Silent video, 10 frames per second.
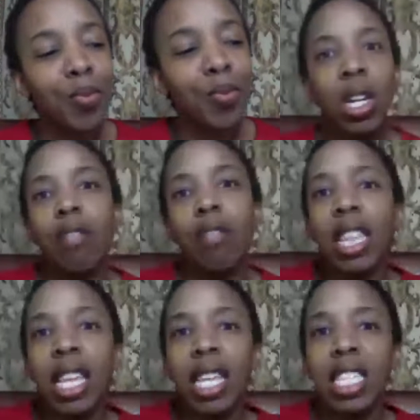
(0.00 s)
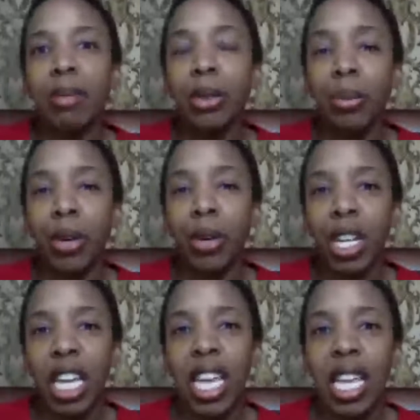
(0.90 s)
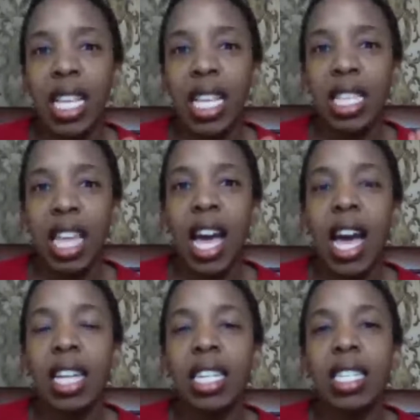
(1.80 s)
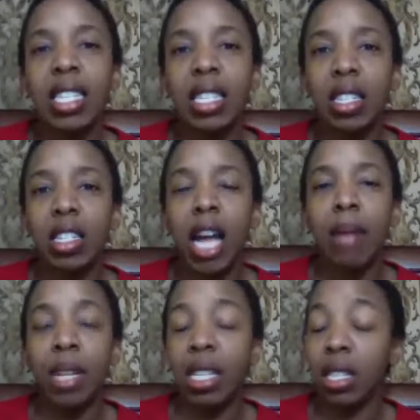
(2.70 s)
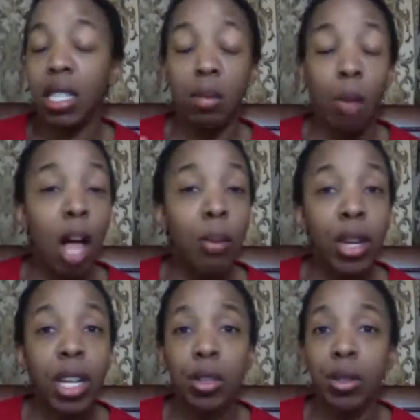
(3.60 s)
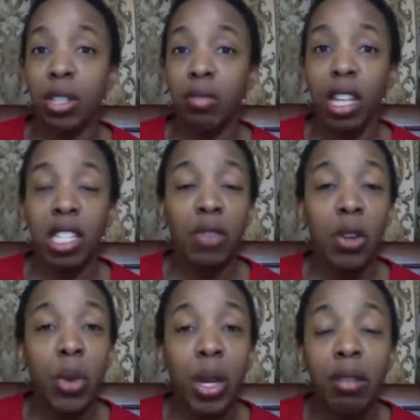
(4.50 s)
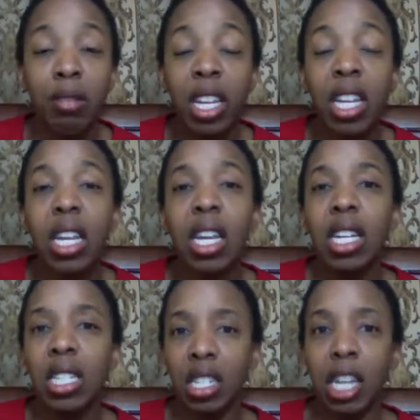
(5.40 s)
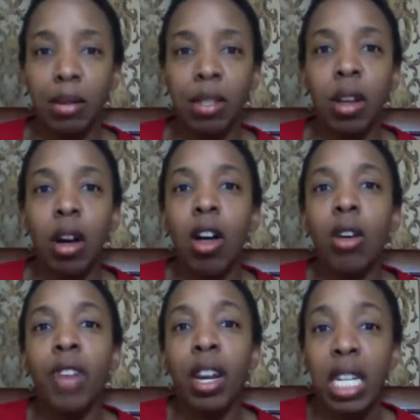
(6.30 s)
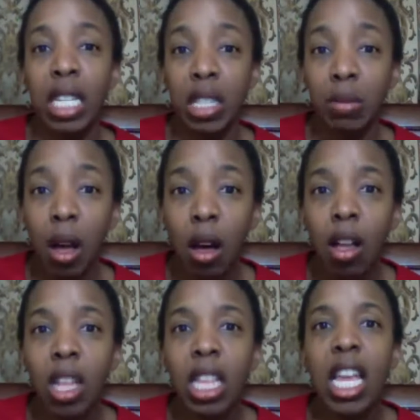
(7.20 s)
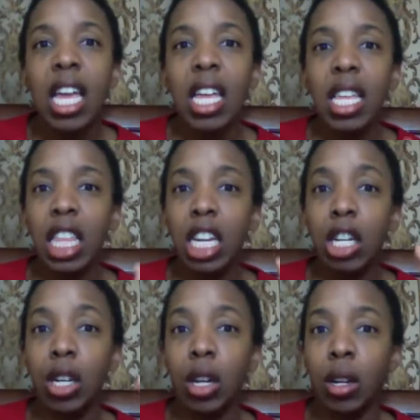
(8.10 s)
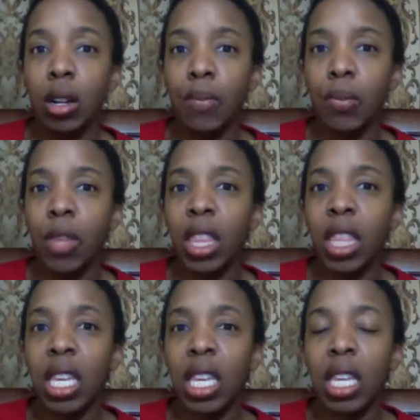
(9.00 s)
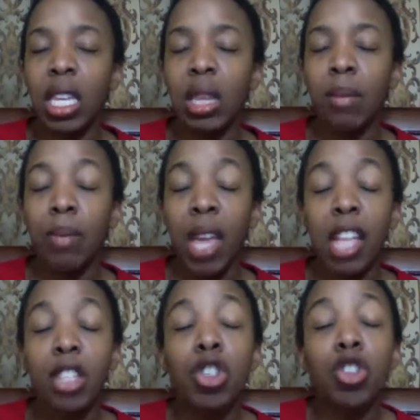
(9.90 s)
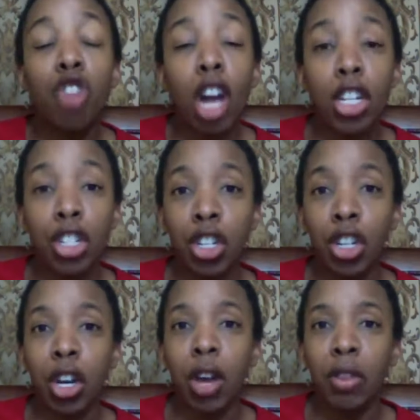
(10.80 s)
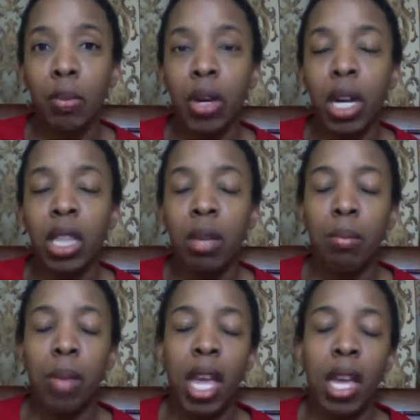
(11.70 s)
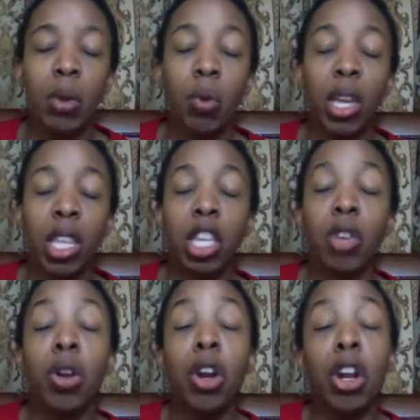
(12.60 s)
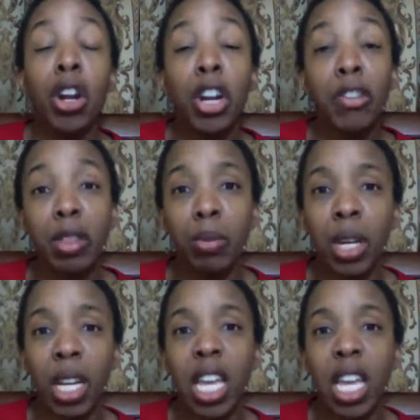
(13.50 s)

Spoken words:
one of the great things about the book is that it's a small book, so it's a relatively quick read. Chapters are all very small. They're the main structure of the book and the main way that you learn from the book